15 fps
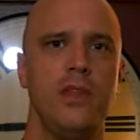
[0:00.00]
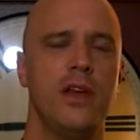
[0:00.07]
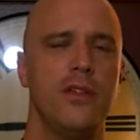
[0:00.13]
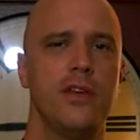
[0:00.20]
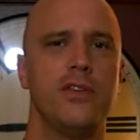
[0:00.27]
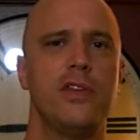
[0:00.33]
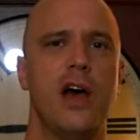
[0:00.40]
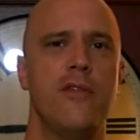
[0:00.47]

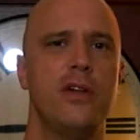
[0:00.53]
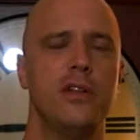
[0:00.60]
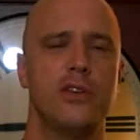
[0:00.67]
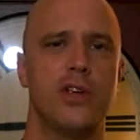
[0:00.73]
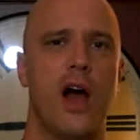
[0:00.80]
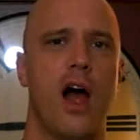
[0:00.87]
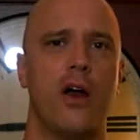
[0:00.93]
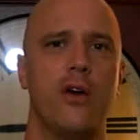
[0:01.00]
the 7
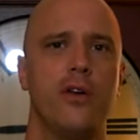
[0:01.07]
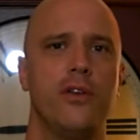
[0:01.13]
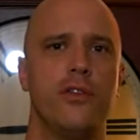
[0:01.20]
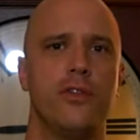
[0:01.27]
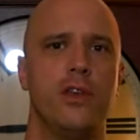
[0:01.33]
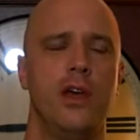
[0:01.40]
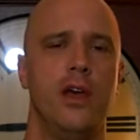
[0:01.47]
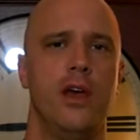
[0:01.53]

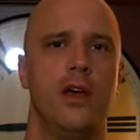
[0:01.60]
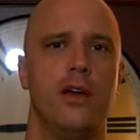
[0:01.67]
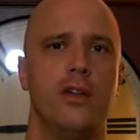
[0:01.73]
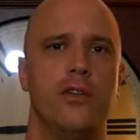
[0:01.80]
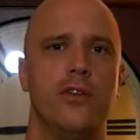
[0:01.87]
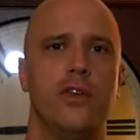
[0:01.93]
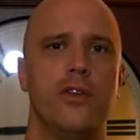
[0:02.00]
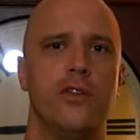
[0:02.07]
chakras
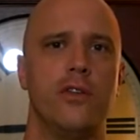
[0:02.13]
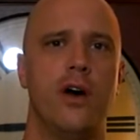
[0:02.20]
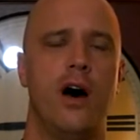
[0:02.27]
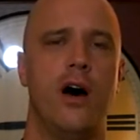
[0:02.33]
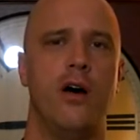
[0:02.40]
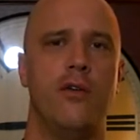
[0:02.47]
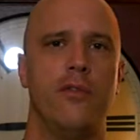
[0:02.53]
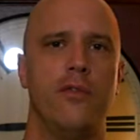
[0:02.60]
consist
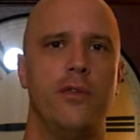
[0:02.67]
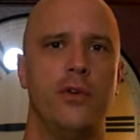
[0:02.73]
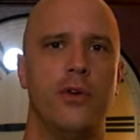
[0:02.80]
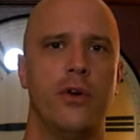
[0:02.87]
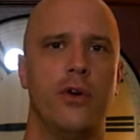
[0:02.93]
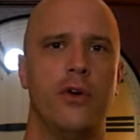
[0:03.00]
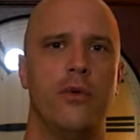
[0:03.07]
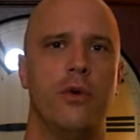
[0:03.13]
of
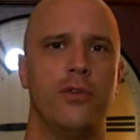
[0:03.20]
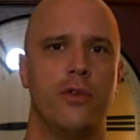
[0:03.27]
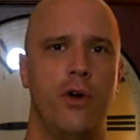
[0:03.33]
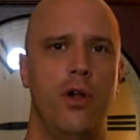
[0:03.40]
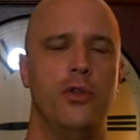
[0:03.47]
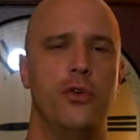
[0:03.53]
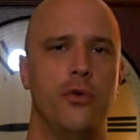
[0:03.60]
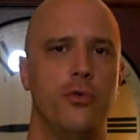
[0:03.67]
what's
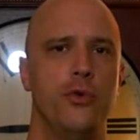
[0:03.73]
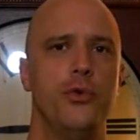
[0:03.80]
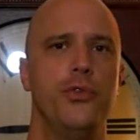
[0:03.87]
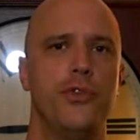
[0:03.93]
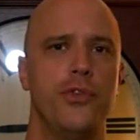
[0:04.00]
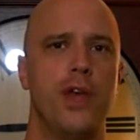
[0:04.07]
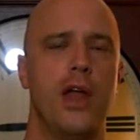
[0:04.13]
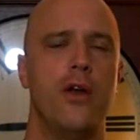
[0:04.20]
called your root
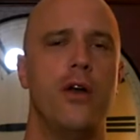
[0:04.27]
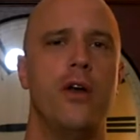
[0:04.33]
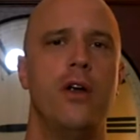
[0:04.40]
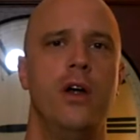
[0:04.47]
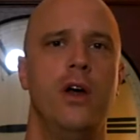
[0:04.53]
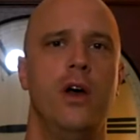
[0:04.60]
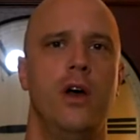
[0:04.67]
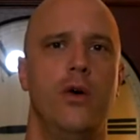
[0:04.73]
center,
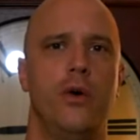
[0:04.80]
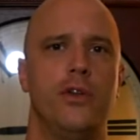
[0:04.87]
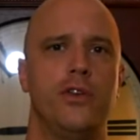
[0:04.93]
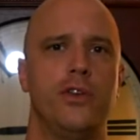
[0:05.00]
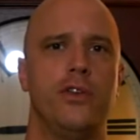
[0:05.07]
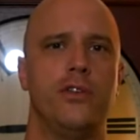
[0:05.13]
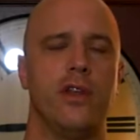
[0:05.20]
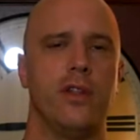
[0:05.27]

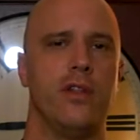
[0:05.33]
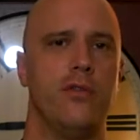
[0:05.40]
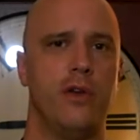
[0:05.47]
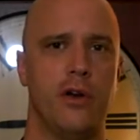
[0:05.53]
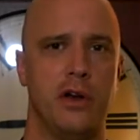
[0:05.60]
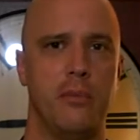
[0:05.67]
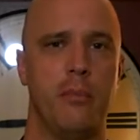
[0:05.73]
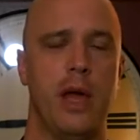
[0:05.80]
which is at the
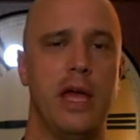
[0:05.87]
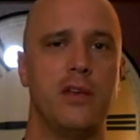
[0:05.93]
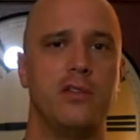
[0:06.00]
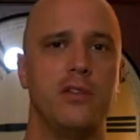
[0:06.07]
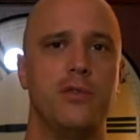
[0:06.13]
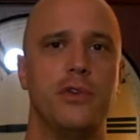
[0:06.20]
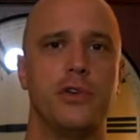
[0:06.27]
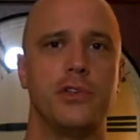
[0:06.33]
very base
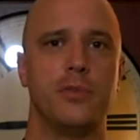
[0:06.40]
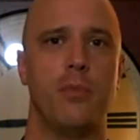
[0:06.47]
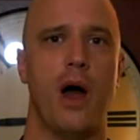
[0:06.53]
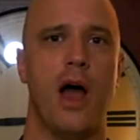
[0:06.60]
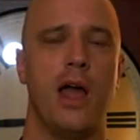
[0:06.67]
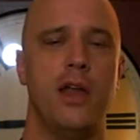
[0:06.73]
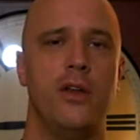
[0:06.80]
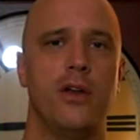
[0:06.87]
of your
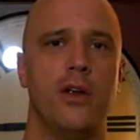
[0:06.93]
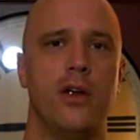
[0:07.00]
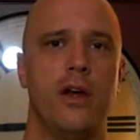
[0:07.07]
spine.